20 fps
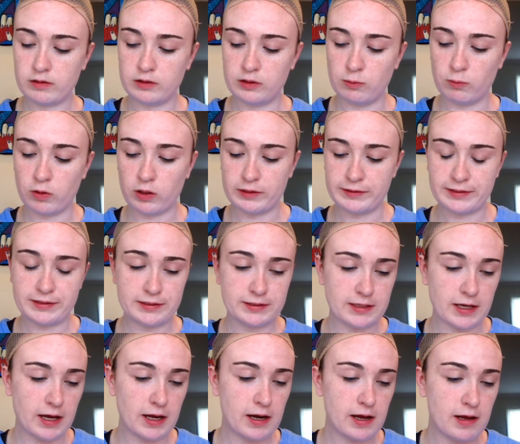you want to
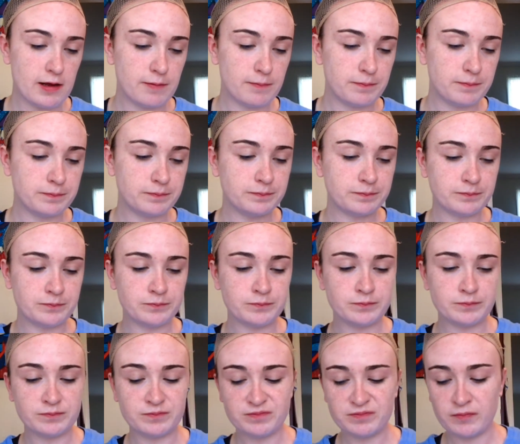set it
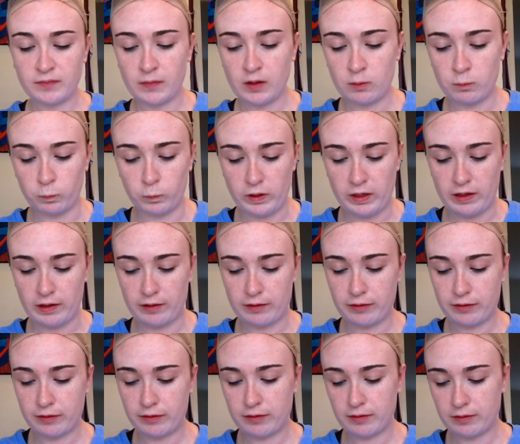
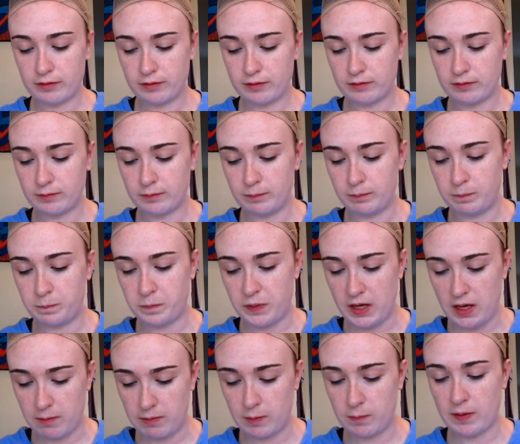with
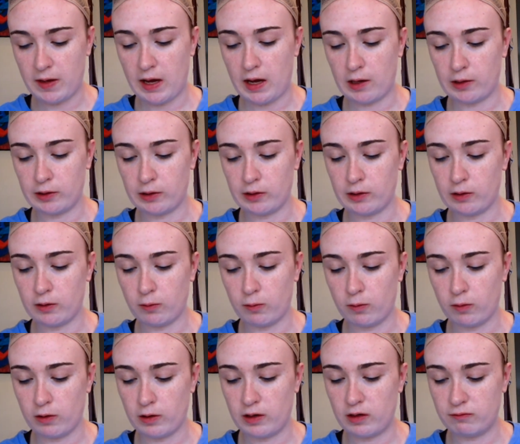baby powder,
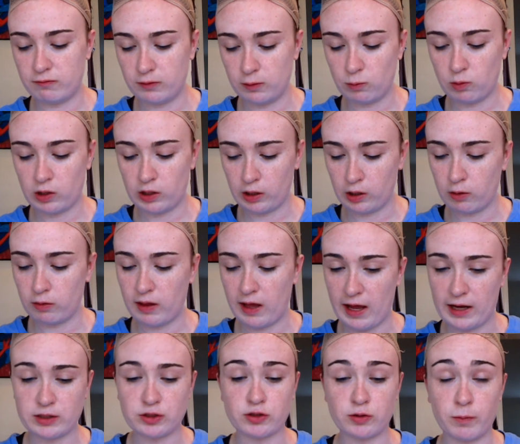or if you want to go the
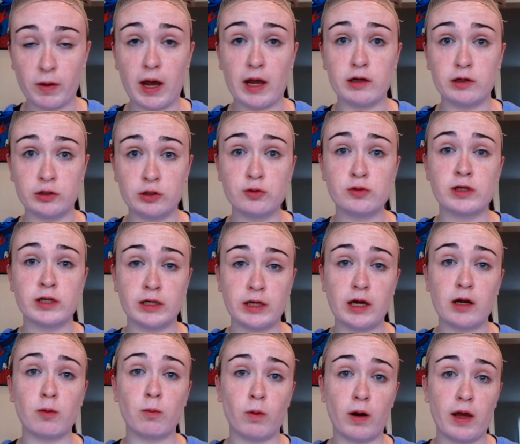extra mile, you can
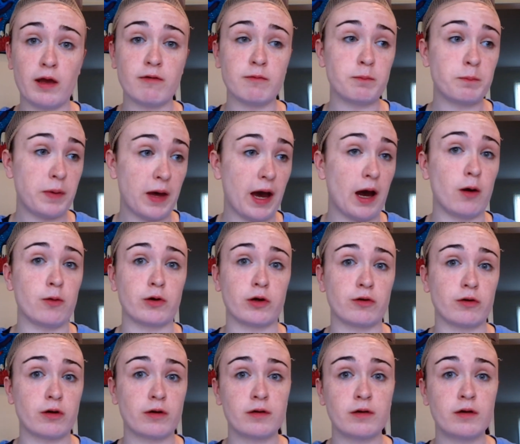get a white powder.
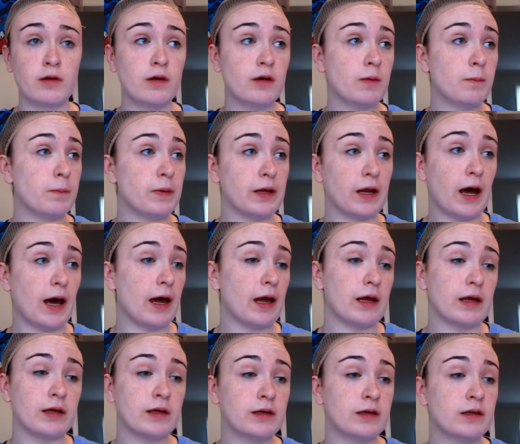But I
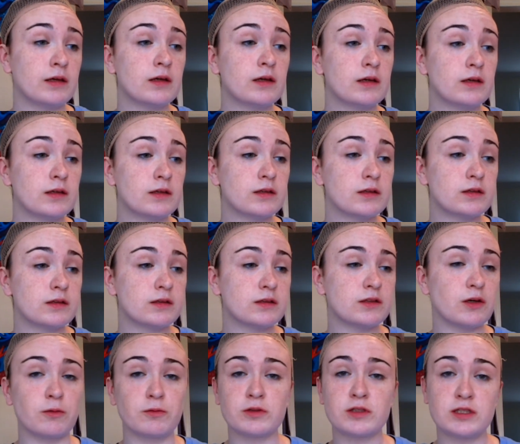
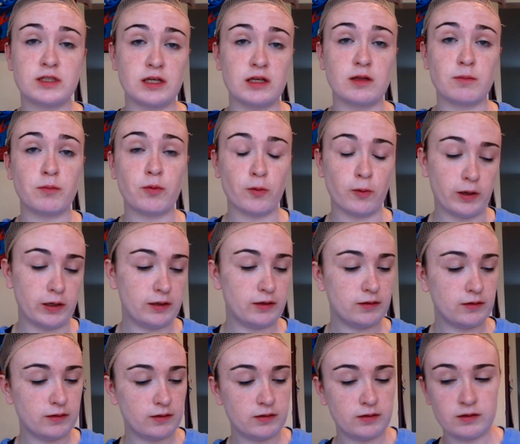don't see the point
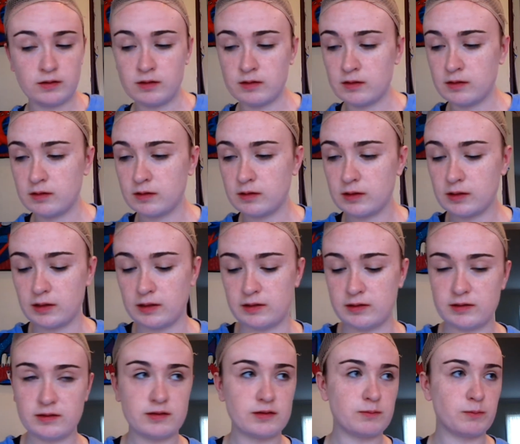
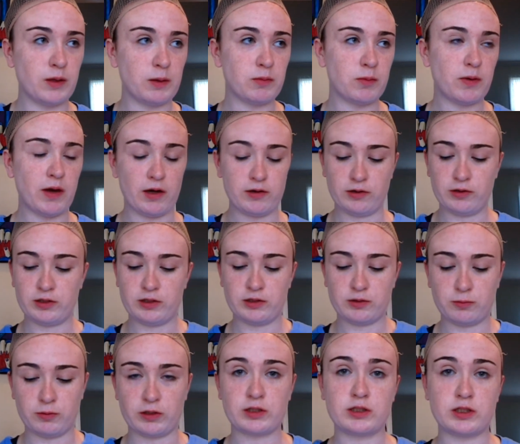because baby powder
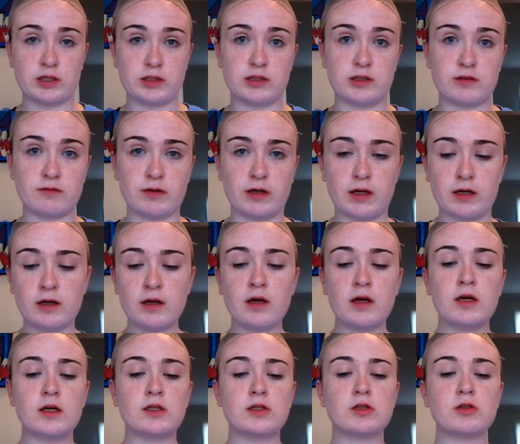just works just as fine.
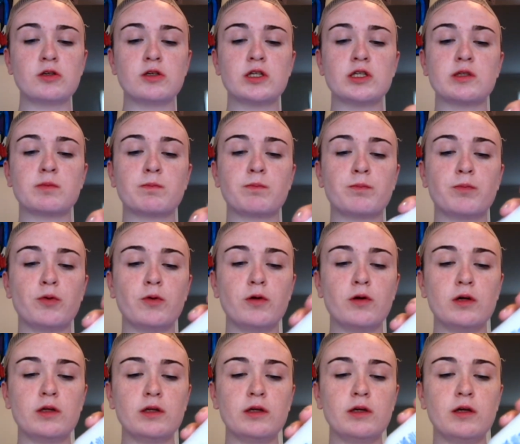So you just
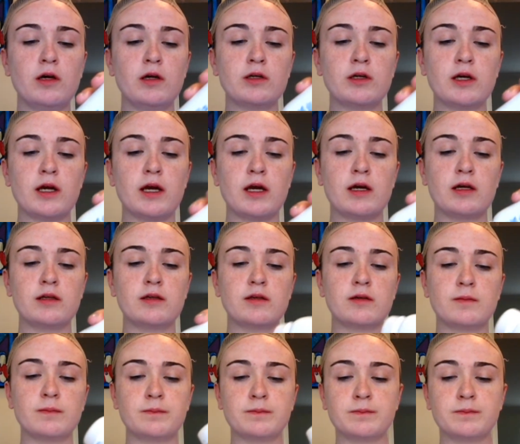pour a little on your hand,